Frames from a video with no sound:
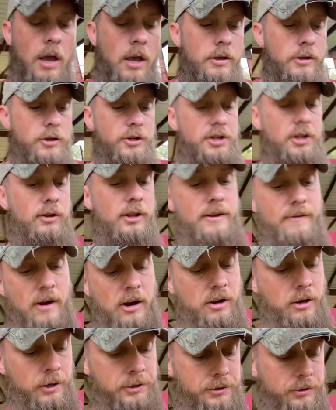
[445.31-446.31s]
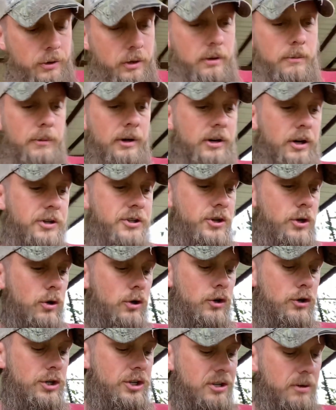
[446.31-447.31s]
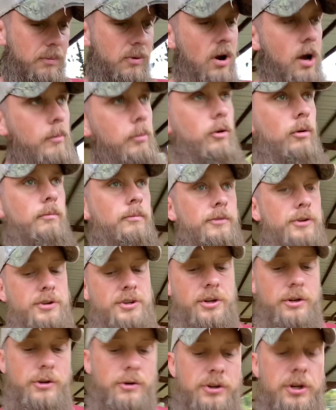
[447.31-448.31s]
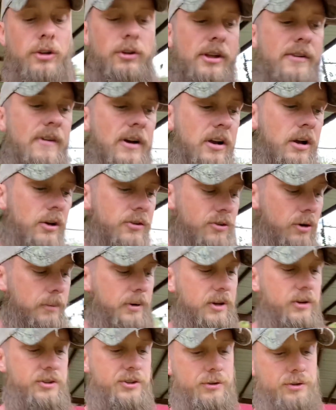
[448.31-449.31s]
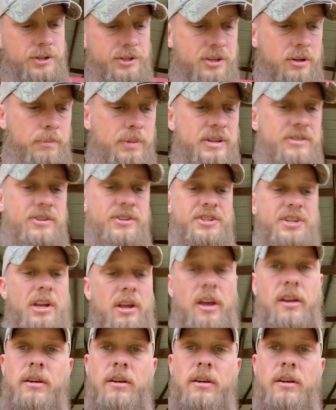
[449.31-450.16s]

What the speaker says: You should leave our country, because you're just a problem. You should leave our country because you're just a piece of shit.